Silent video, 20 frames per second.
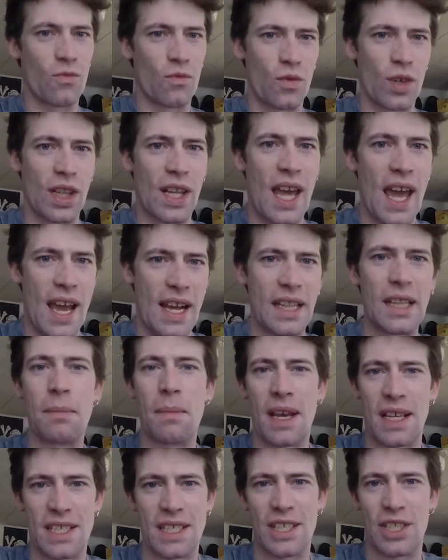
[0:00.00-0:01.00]
relaying the
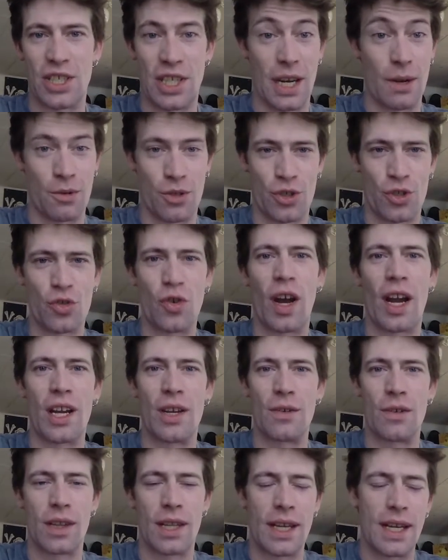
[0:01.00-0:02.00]
message that I was
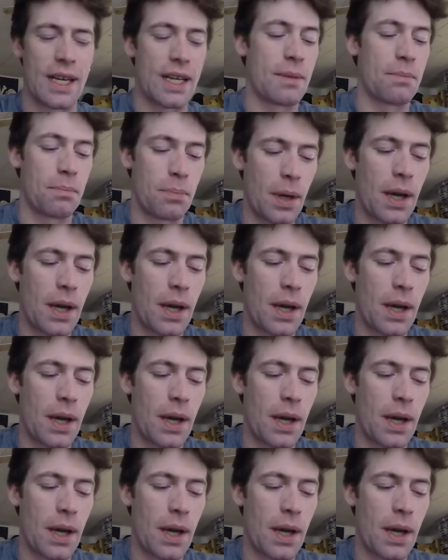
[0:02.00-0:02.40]
trying to relate.